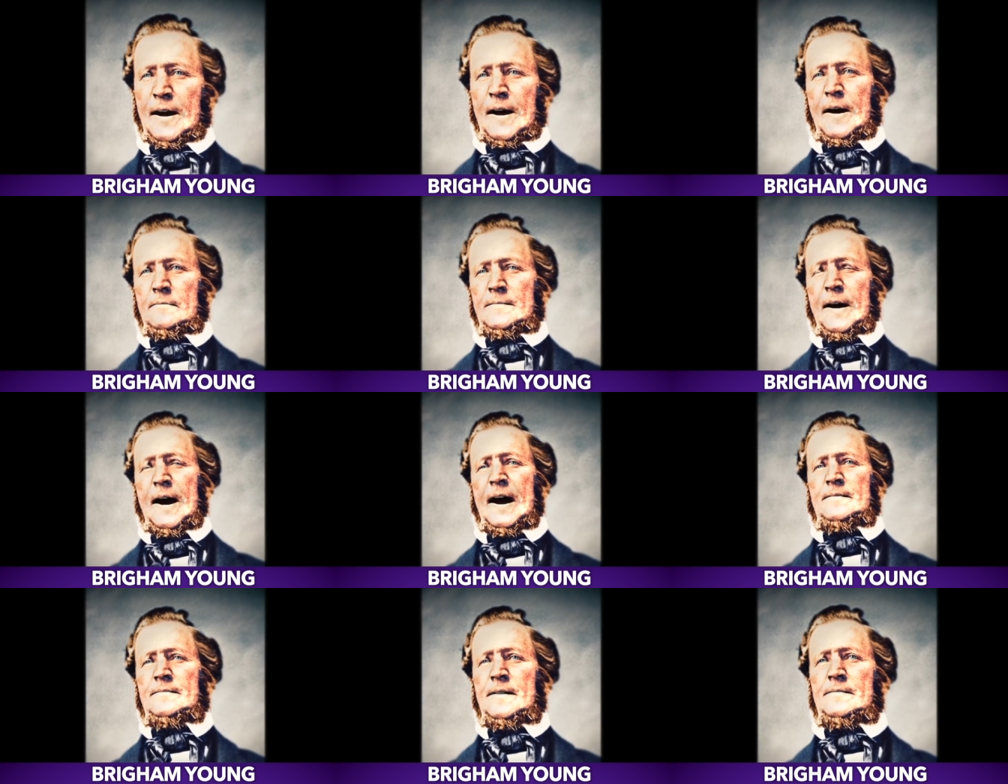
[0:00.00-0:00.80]
Now,
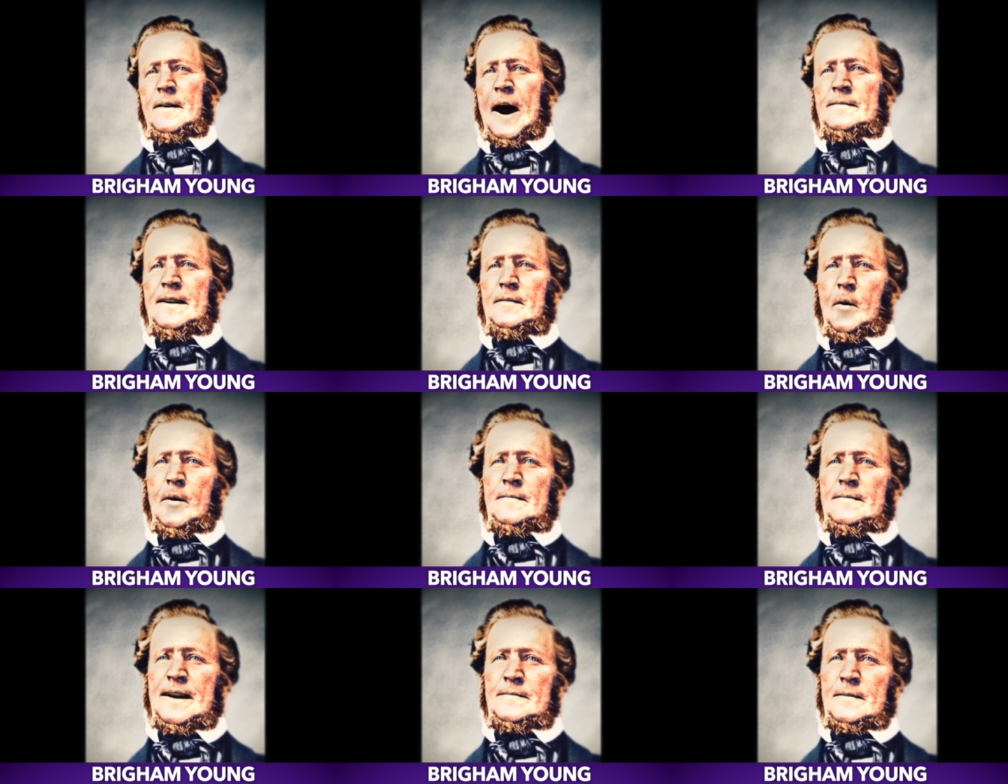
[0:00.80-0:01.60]
polygamy probably
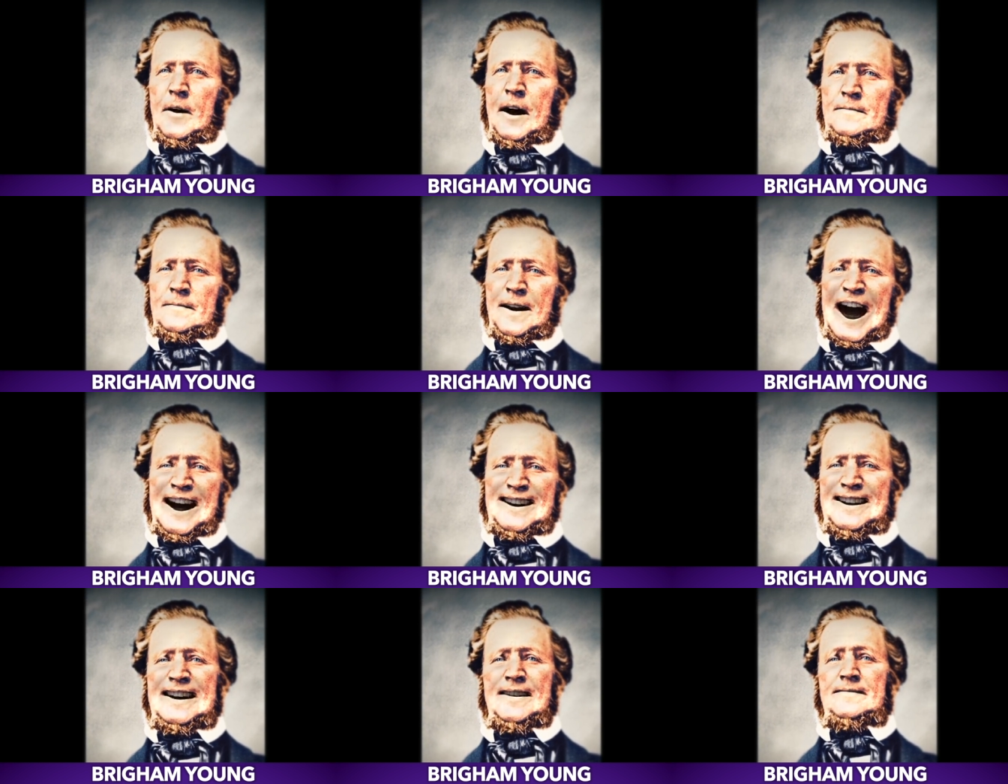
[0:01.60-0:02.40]
won't be brought
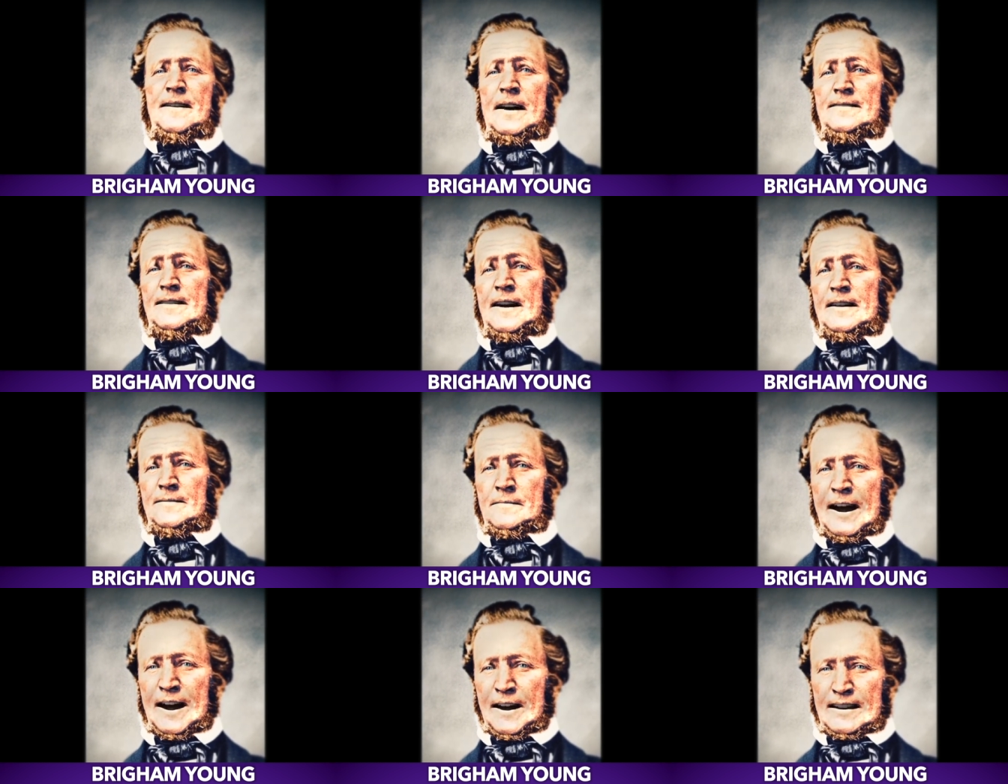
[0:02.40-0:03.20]
back, even if it
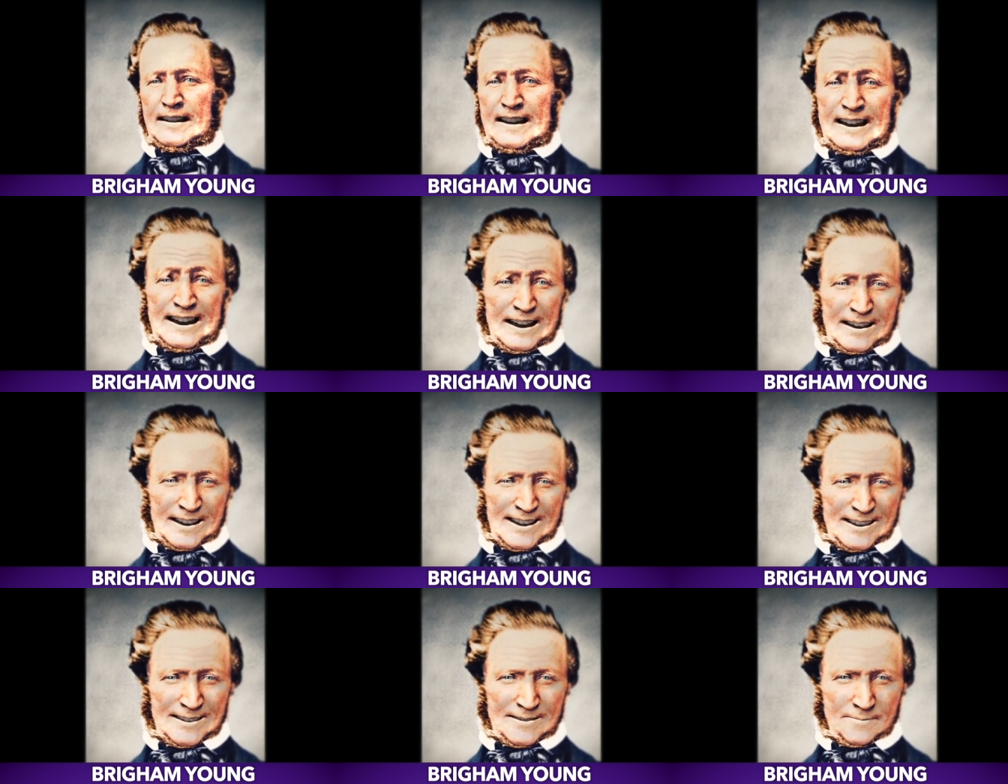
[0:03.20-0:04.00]
is made
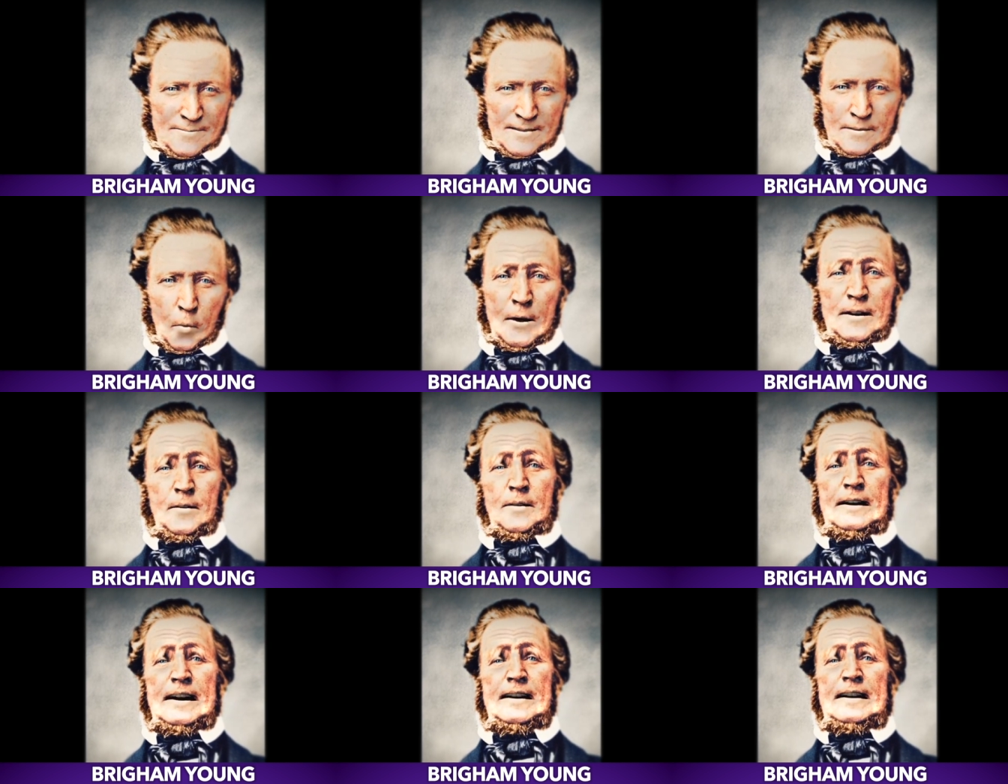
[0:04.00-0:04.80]
legal, for
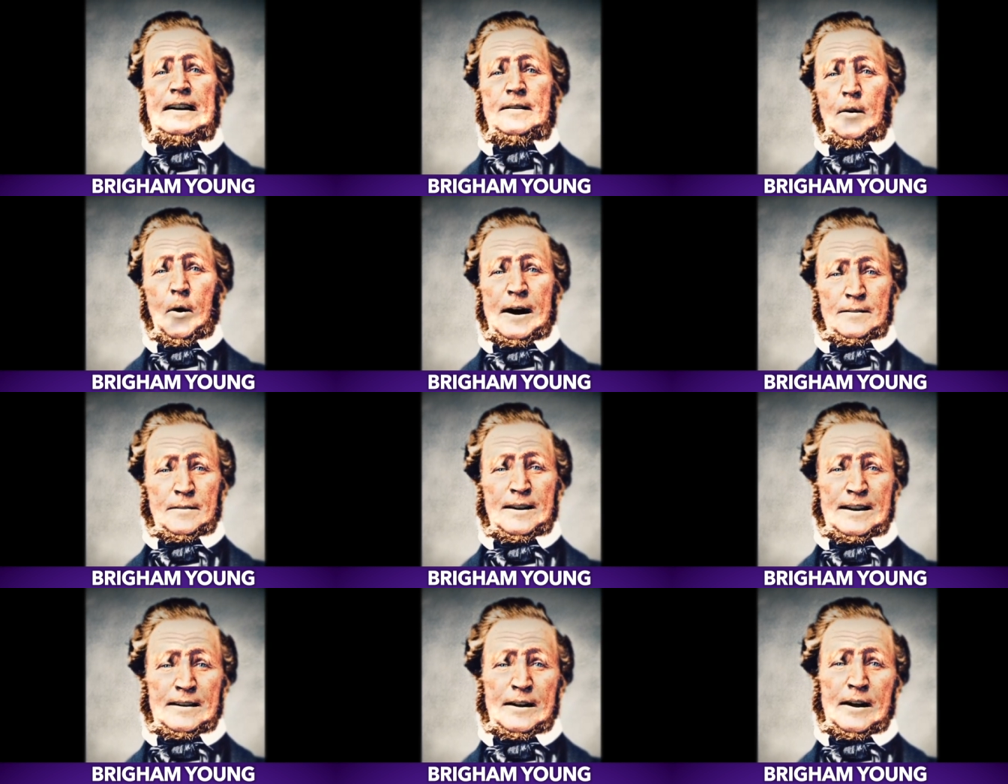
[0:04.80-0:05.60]
one reason and one
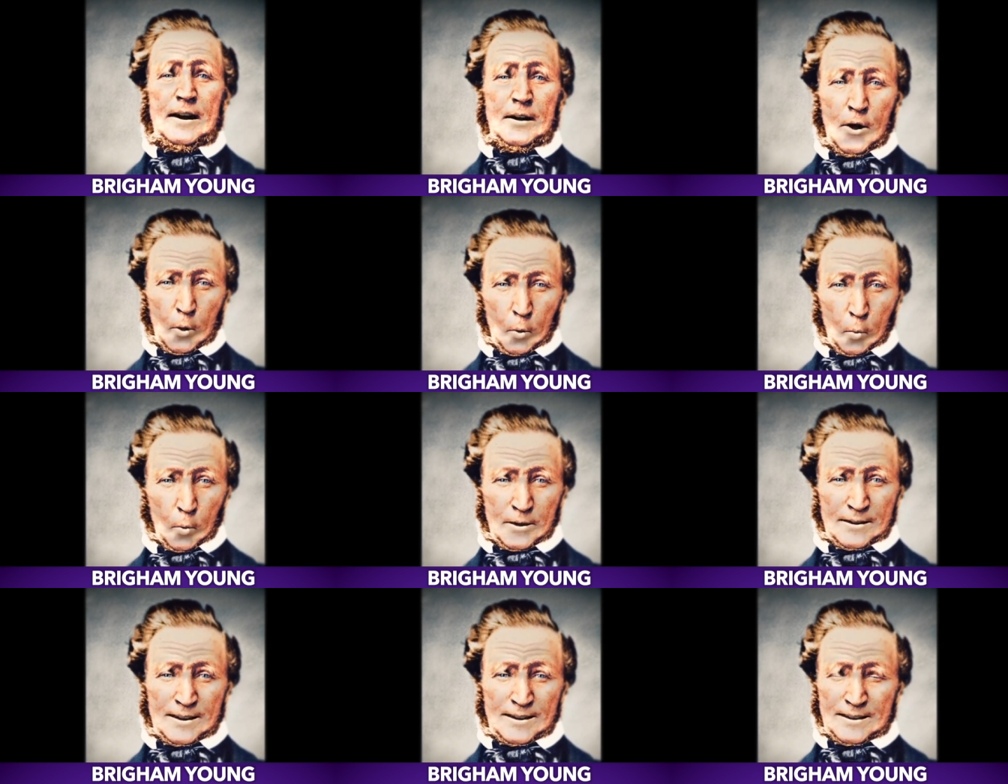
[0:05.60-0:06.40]
reason
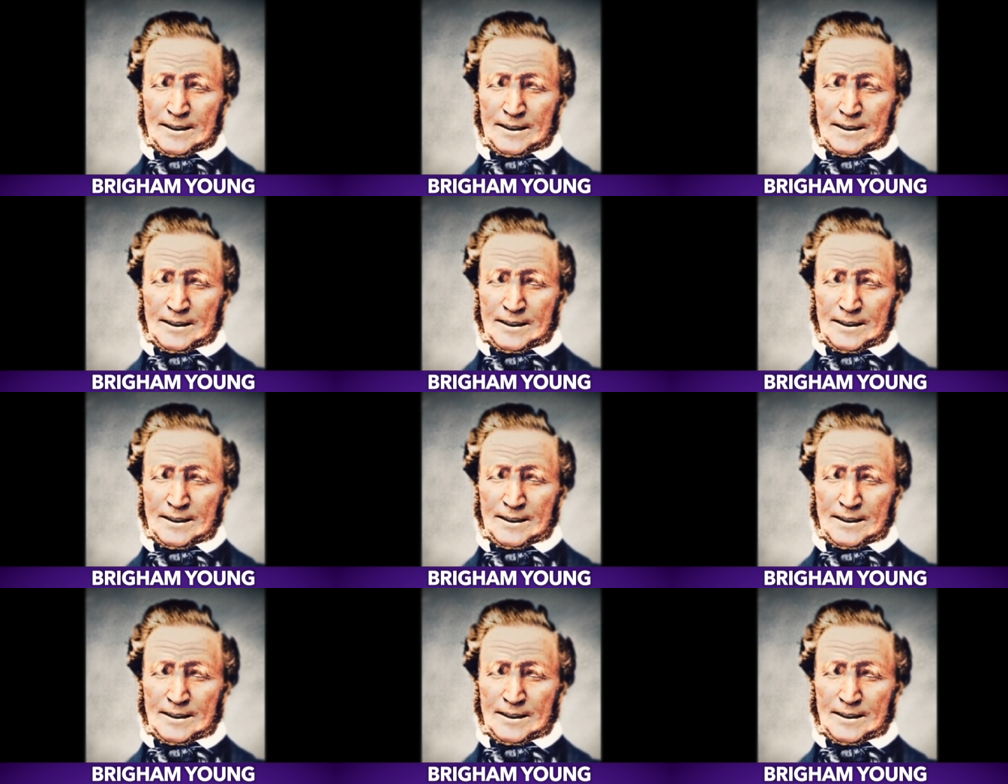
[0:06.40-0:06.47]
alone.